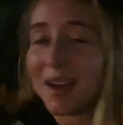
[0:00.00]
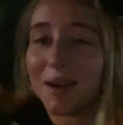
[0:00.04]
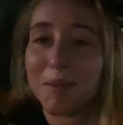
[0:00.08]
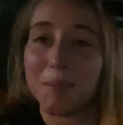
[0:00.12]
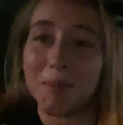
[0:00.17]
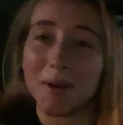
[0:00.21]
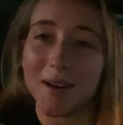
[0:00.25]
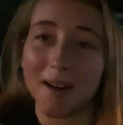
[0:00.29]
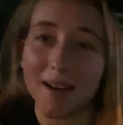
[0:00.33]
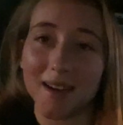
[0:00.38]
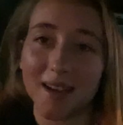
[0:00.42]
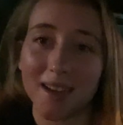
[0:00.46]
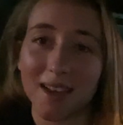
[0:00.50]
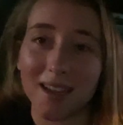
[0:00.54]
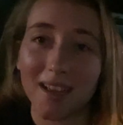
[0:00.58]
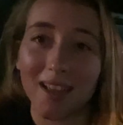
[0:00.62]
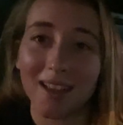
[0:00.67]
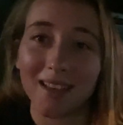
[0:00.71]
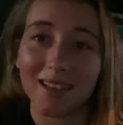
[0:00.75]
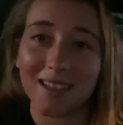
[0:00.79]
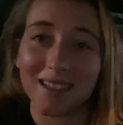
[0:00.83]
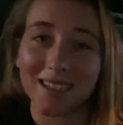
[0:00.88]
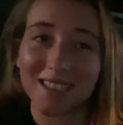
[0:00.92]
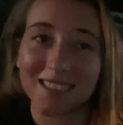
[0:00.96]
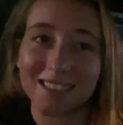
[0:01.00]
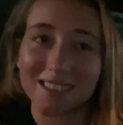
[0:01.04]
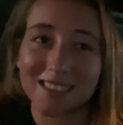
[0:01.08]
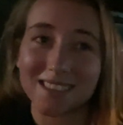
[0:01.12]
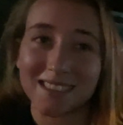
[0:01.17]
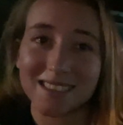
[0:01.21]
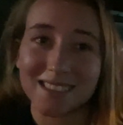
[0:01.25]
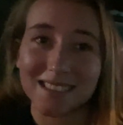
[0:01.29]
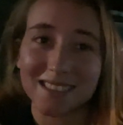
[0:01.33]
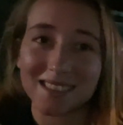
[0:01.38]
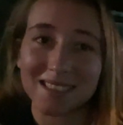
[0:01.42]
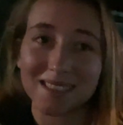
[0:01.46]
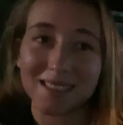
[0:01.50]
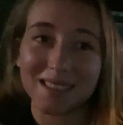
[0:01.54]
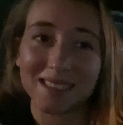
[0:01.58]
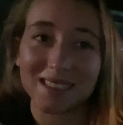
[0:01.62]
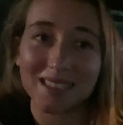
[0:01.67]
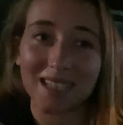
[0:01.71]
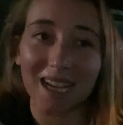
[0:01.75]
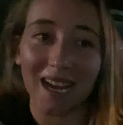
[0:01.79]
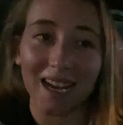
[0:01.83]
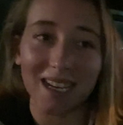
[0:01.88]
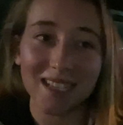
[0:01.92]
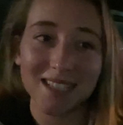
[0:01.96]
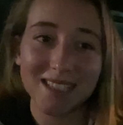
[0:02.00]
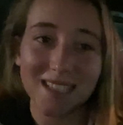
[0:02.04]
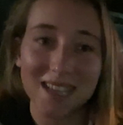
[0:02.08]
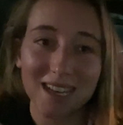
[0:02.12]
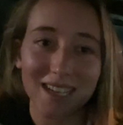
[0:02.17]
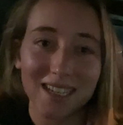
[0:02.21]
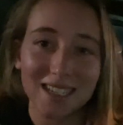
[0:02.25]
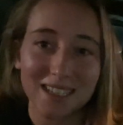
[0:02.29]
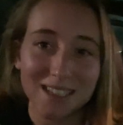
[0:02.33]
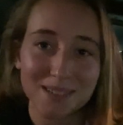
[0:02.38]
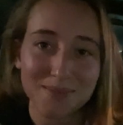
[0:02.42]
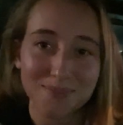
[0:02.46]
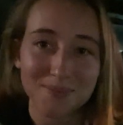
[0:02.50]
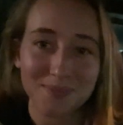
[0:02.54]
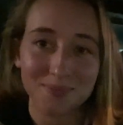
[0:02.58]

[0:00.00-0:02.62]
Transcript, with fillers: but kind of sad.